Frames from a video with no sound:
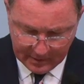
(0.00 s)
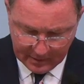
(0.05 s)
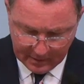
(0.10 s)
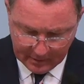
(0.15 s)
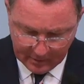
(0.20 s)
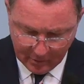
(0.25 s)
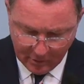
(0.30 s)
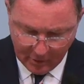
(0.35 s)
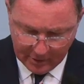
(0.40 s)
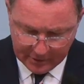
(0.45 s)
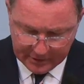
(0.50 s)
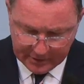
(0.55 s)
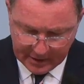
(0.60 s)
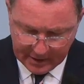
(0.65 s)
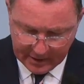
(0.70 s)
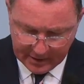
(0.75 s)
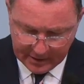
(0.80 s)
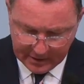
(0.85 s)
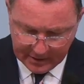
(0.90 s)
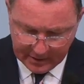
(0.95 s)
And the Lord said
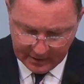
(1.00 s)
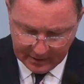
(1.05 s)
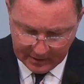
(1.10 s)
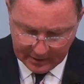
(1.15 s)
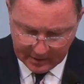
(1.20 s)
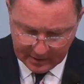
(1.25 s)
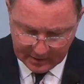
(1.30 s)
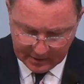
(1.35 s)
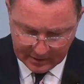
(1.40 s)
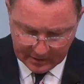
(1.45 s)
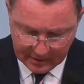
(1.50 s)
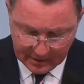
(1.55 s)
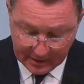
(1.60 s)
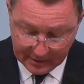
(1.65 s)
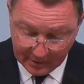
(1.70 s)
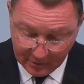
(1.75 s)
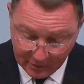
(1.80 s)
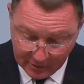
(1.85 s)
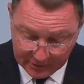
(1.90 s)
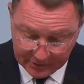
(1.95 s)
unto
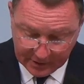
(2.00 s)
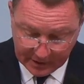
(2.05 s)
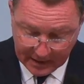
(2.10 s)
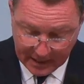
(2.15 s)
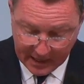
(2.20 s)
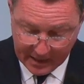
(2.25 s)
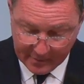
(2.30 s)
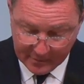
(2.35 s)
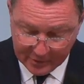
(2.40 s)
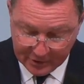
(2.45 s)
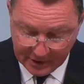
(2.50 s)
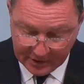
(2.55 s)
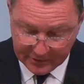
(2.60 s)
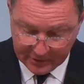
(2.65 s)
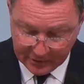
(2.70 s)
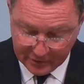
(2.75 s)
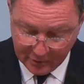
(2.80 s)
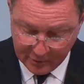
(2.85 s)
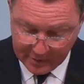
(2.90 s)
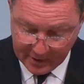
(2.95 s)
and the Lord said, I am
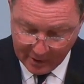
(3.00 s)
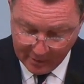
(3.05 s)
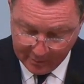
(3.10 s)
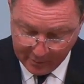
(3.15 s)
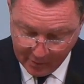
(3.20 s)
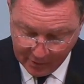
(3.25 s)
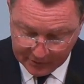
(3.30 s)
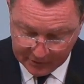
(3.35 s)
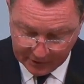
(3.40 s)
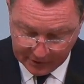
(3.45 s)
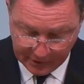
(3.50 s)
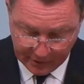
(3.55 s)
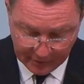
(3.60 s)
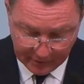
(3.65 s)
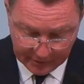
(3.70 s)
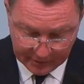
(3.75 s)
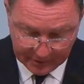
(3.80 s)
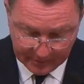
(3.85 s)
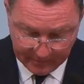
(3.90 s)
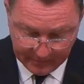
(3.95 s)
Jesus whom thou
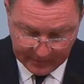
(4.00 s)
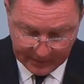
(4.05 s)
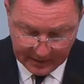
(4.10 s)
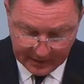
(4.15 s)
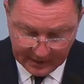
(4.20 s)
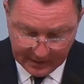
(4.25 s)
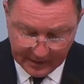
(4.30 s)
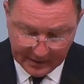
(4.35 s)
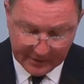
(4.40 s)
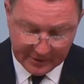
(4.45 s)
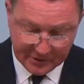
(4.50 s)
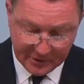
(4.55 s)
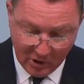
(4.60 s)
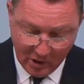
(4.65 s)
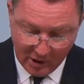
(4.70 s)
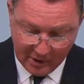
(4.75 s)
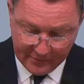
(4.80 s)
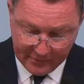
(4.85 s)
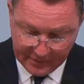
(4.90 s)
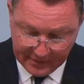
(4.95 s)
persecutest. It is
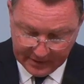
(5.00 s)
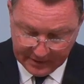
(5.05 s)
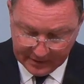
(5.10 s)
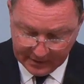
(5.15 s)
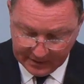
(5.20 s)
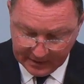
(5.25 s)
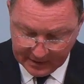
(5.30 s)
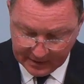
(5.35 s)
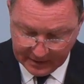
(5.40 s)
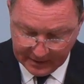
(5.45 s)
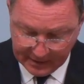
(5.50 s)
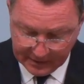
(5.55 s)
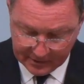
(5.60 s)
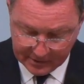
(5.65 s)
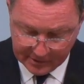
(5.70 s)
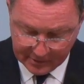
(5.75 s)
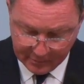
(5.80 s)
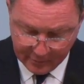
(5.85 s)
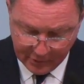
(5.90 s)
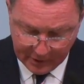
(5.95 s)
hard for thee to kick
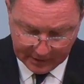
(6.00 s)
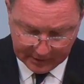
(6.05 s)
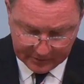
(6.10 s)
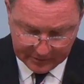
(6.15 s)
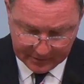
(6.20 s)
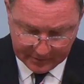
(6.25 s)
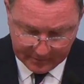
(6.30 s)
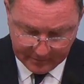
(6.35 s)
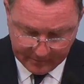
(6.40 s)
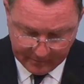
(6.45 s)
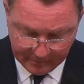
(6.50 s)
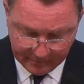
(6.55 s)
against the pricks.